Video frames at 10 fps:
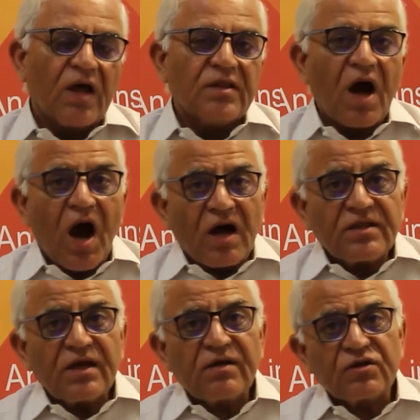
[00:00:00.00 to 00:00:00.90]
The
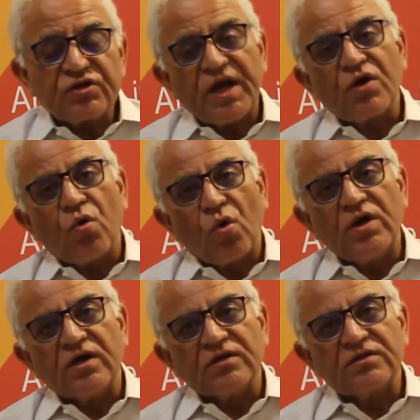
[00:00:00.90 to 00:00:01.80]
other
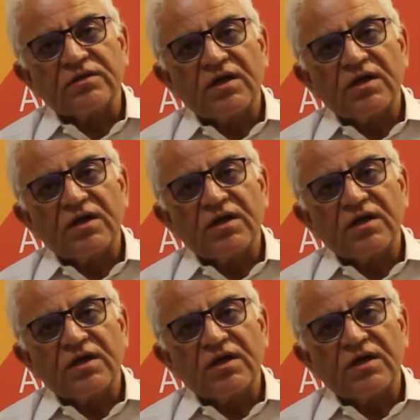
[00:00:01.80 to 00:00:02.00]
stakeholders,